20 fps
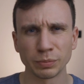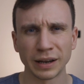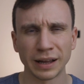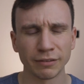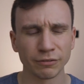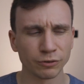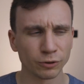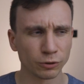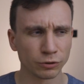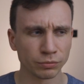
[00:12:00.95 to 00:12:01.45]

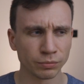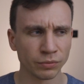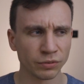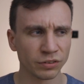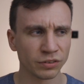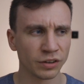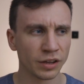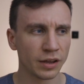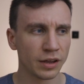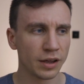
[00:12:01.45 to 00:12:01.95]

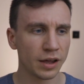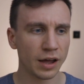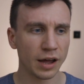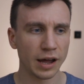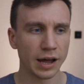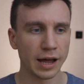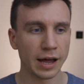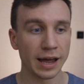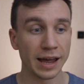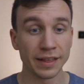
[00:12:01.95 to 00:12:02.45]
platforms.
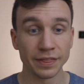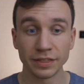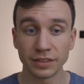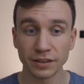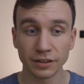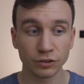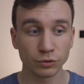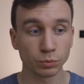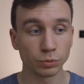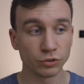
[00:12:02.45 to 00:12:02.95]
Uh, and
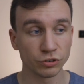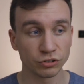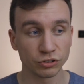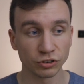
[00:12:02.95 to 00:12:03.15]
this was